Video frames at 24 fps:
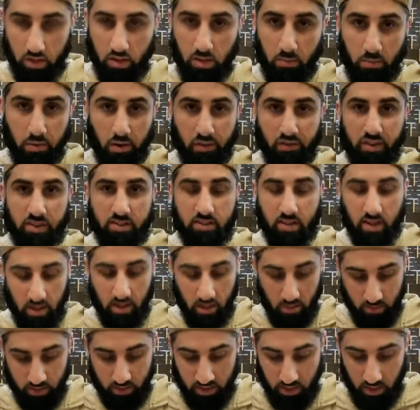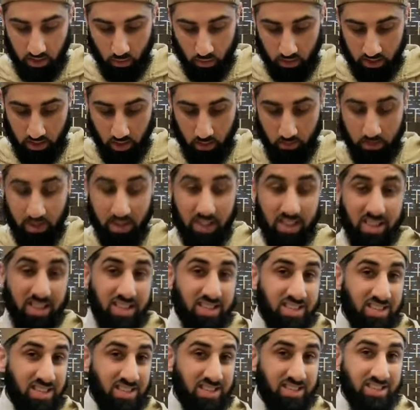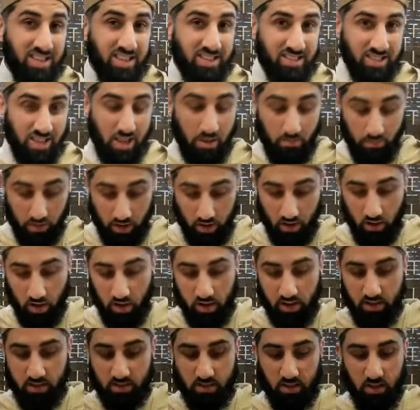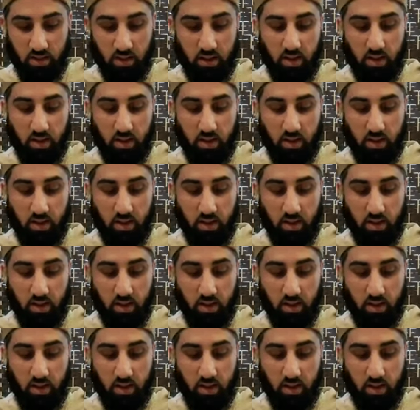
the prophets alayhi wasalam. And this is the same regard as